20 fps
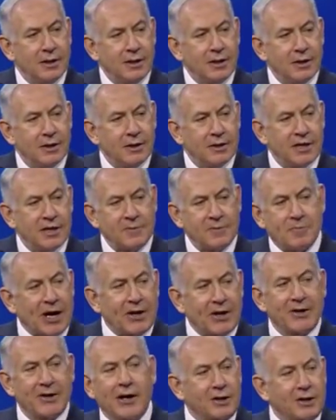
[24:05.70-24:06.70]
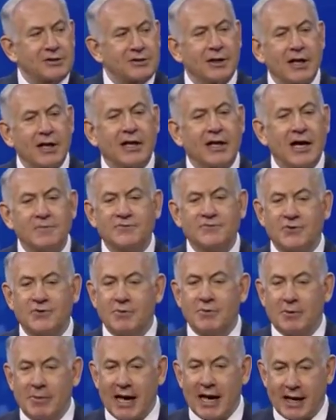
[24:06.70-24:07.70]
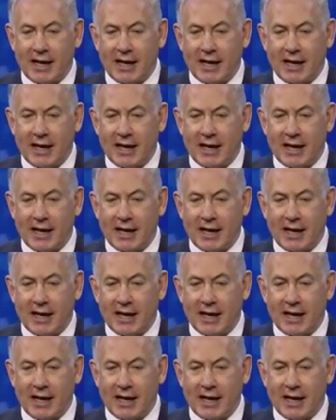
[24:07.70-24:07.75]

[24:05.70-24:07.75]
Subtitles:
that paradoxically comes from the bad.